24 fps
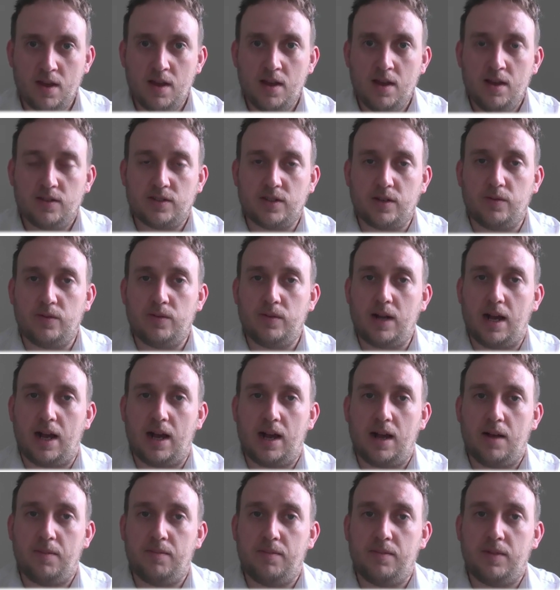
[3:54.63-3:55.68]
So
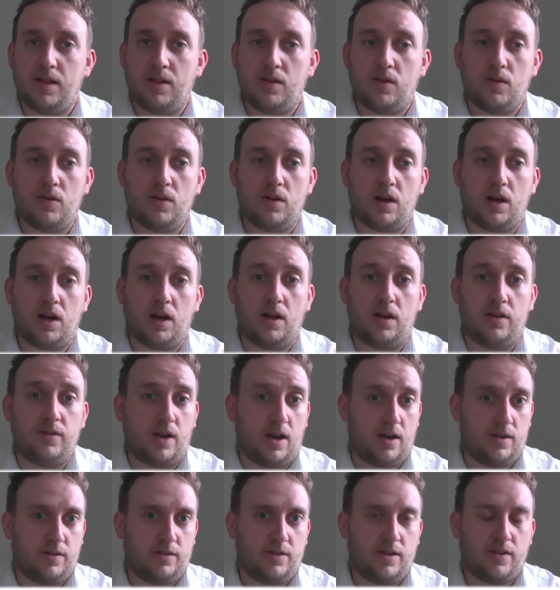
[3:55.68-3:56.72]

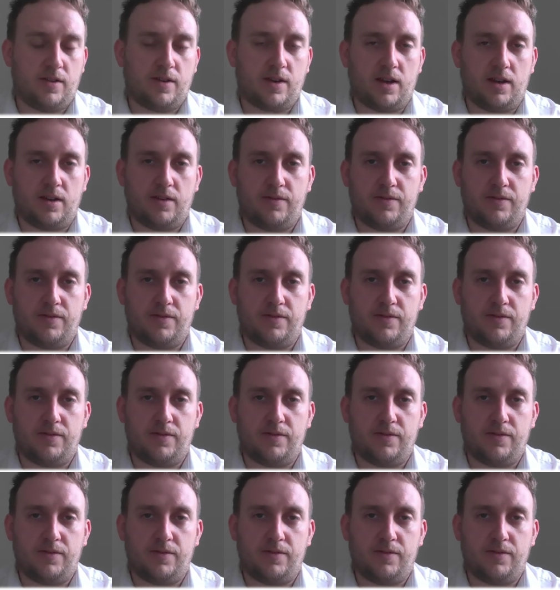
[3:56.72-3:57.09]
another kind